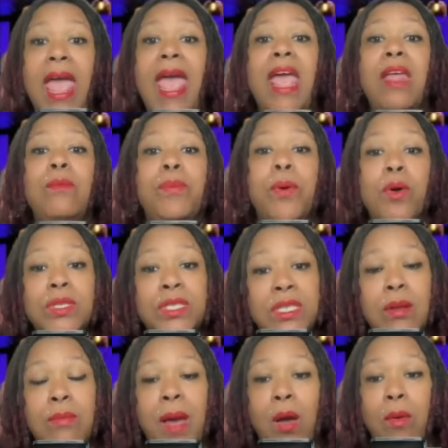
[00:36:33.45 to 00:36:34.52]
and
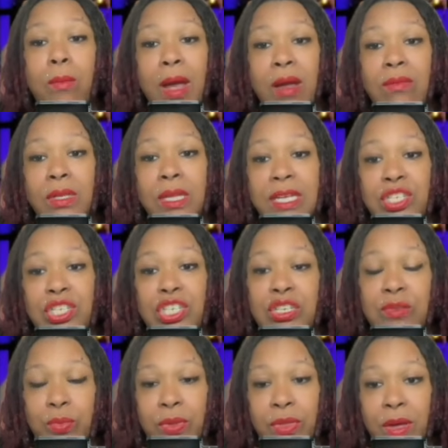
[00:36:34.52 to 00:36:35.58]
posted about my
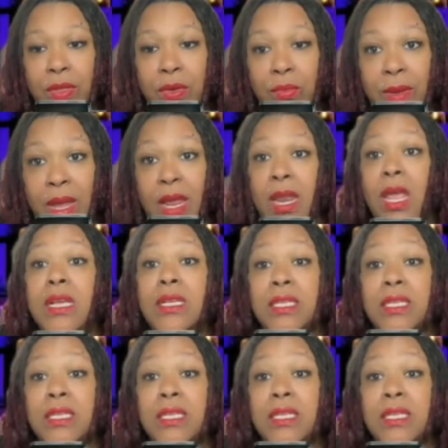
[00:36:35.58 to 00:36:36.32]
relationship with other men.